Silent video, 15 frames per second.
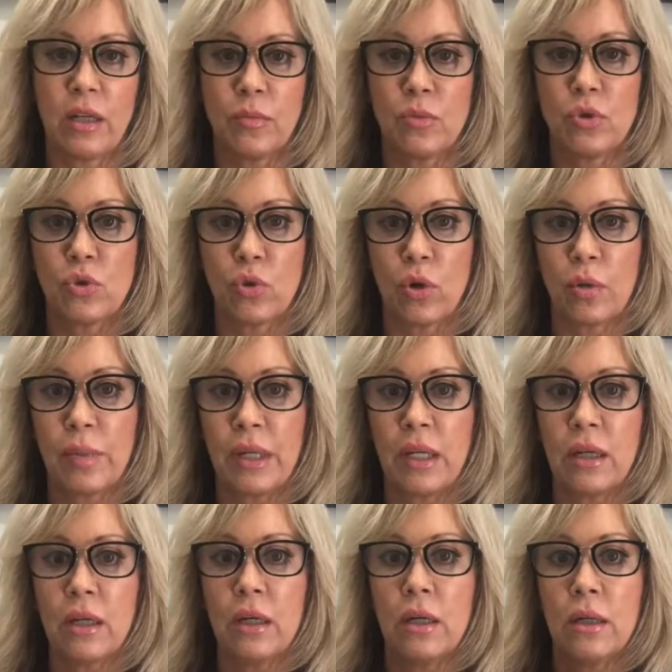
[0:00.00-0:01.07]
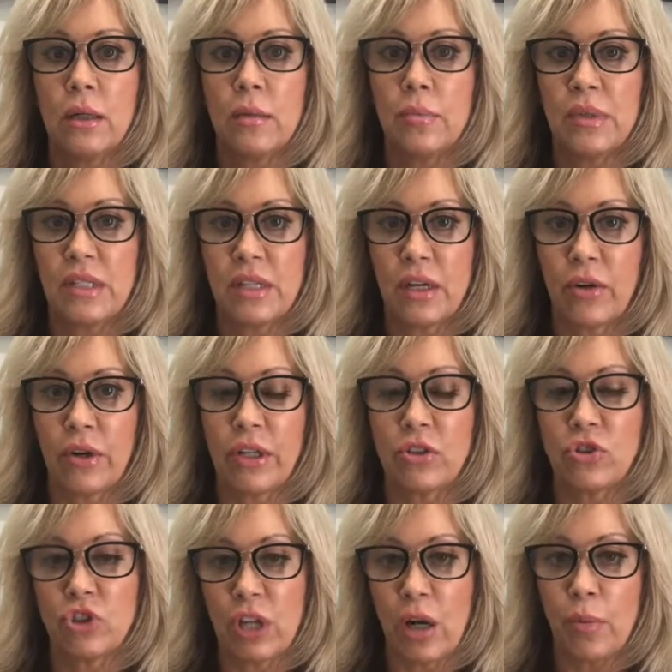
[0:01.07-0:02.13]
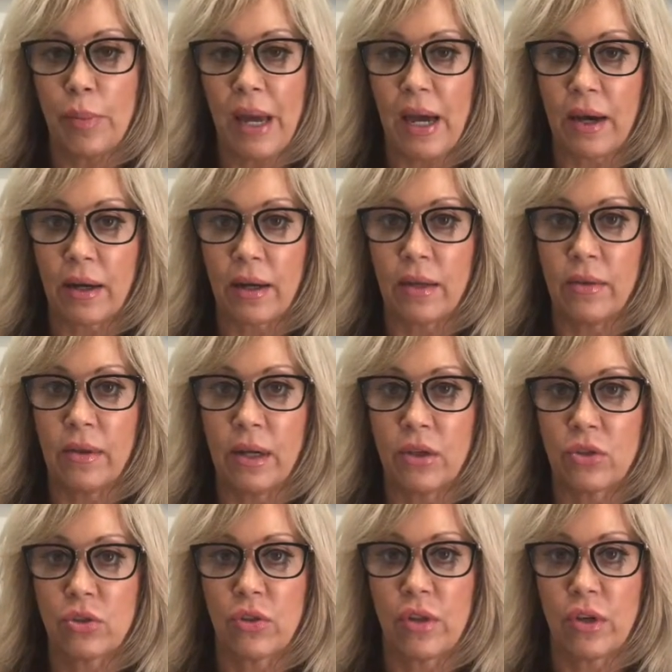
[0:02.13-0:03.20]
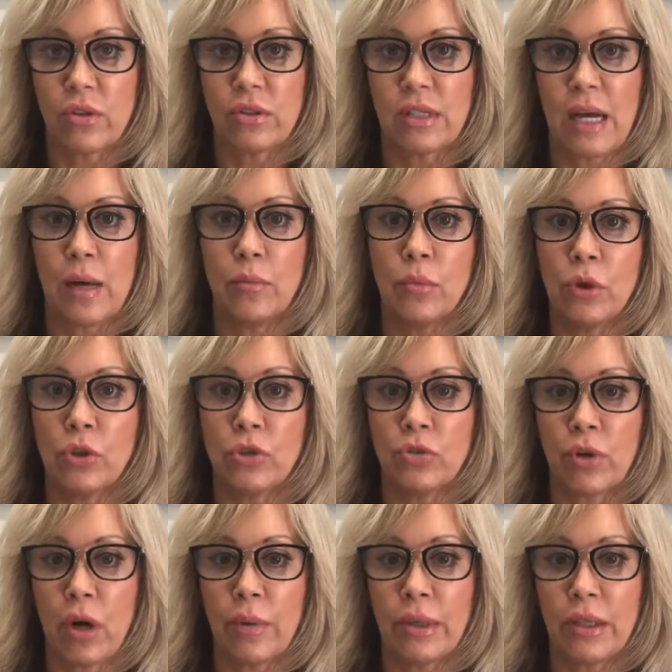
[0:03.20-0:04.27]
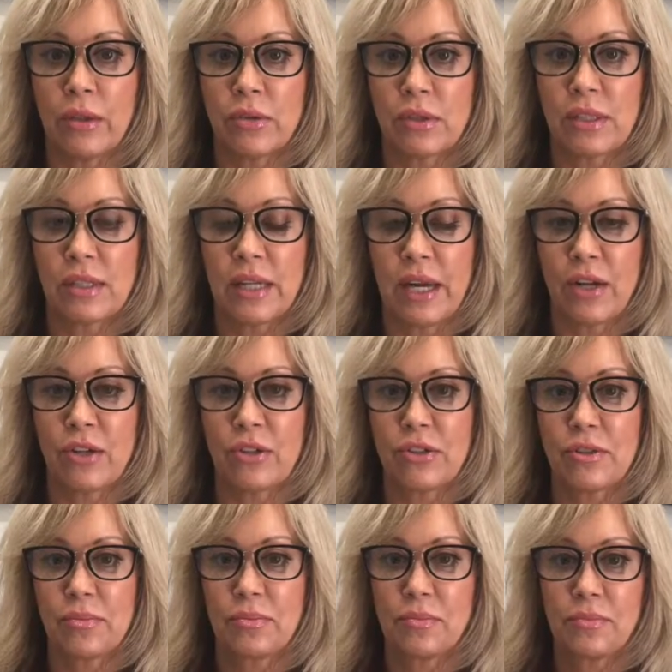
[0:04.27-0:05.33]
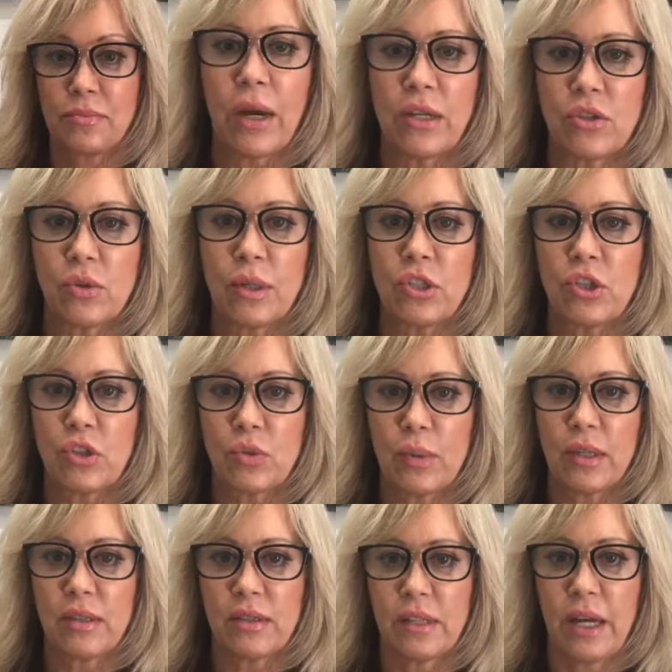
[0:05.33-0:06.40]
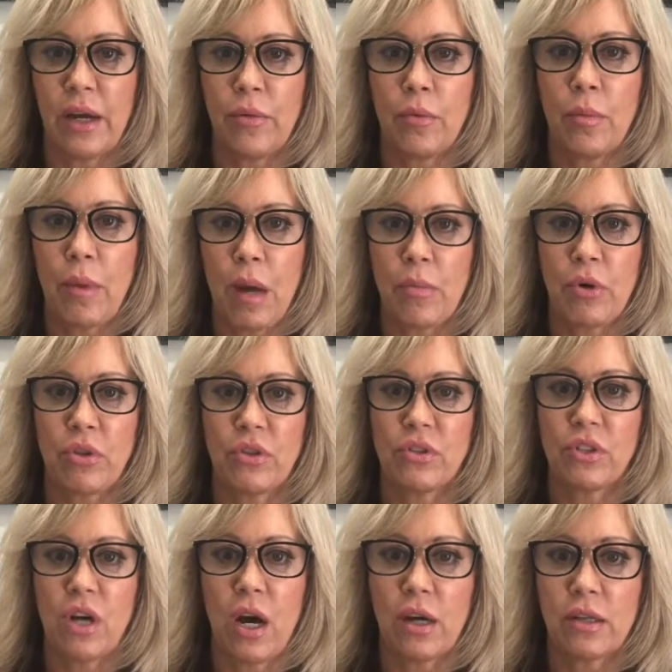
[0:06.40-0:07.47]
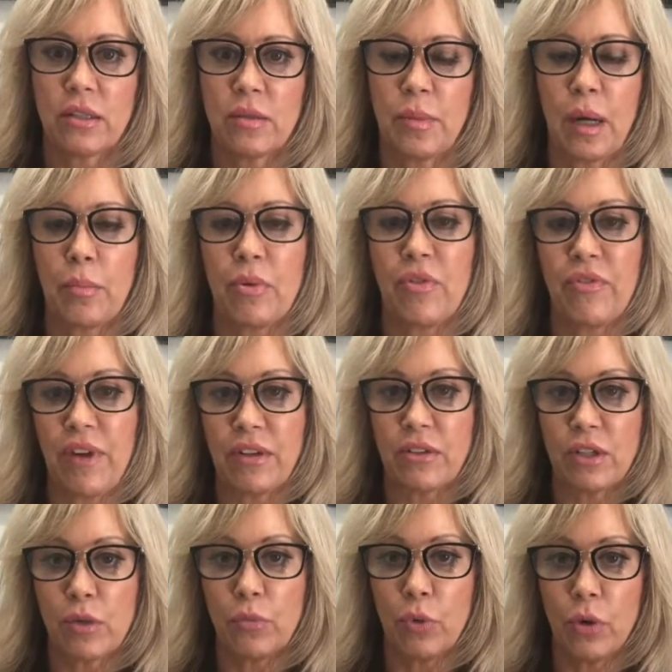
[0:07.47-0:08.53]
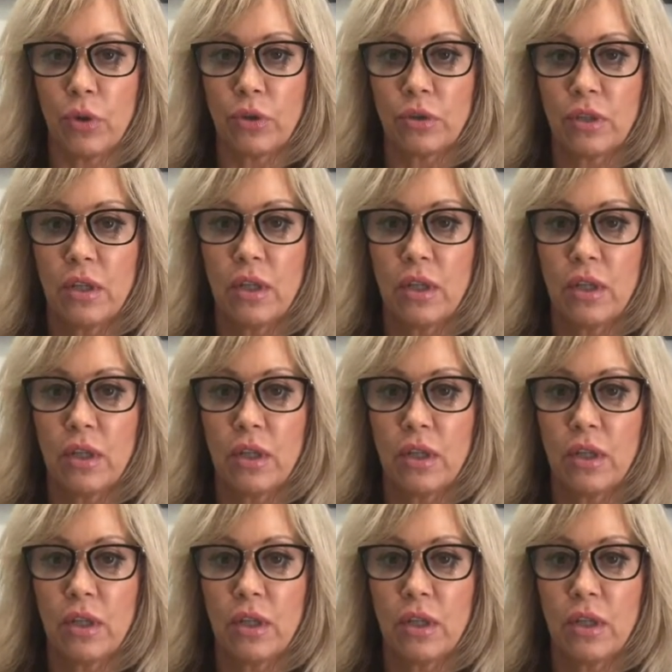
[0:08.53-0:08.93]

absorbing material gel pack in there so there's not mold growing in those containers. Okay, so I just want to say, remember, this talk is about preventing mold.